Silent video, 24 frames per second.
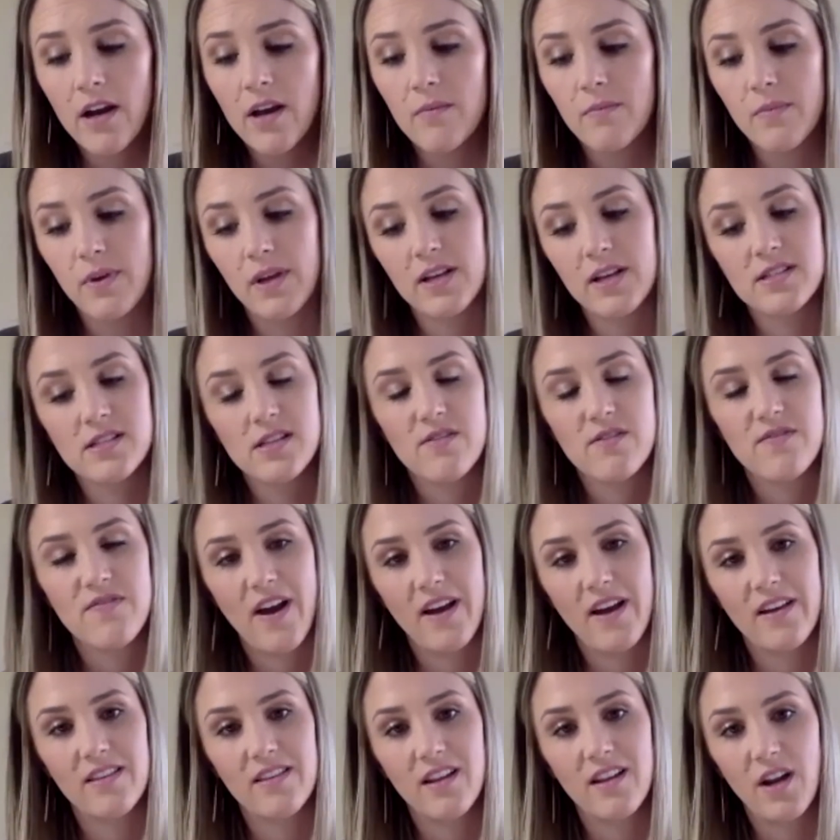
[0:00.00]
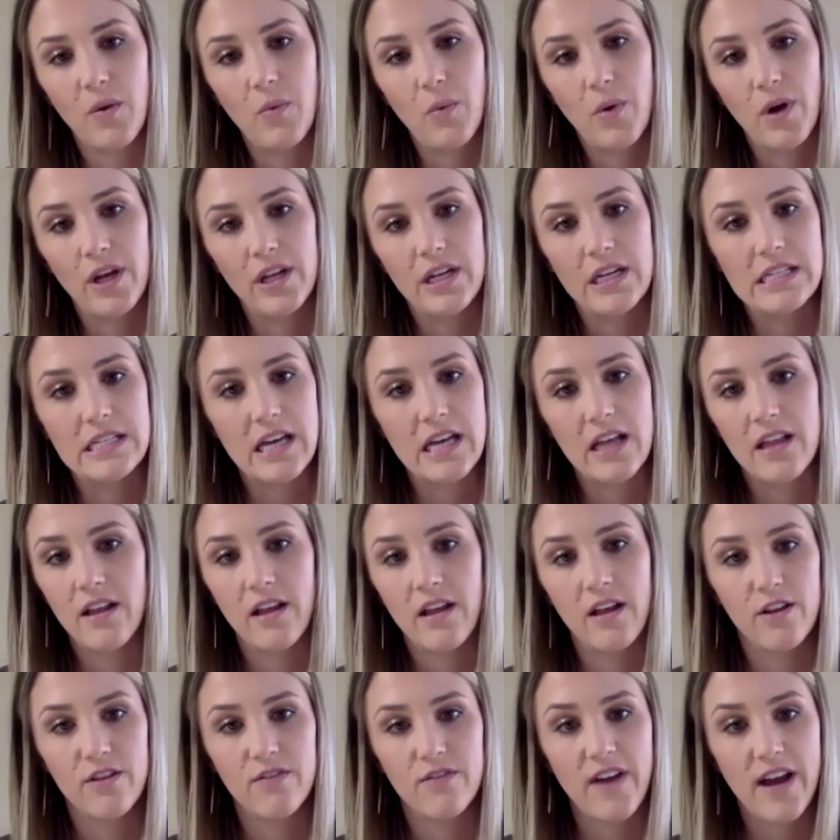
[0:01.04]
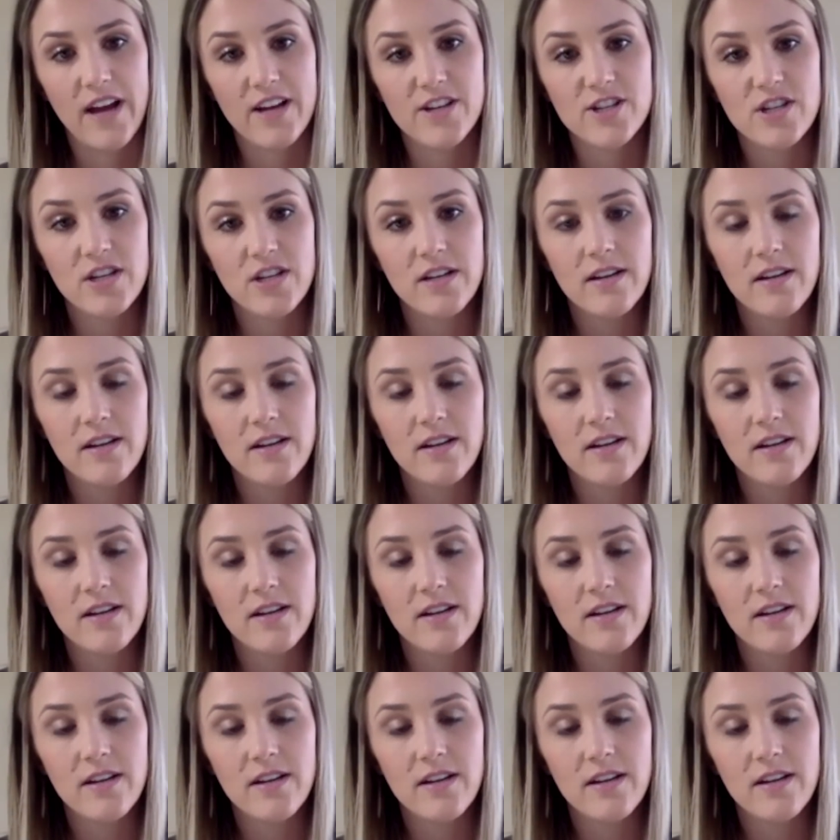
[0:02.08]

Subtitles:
because of the fact that I work in a telehealth fashion.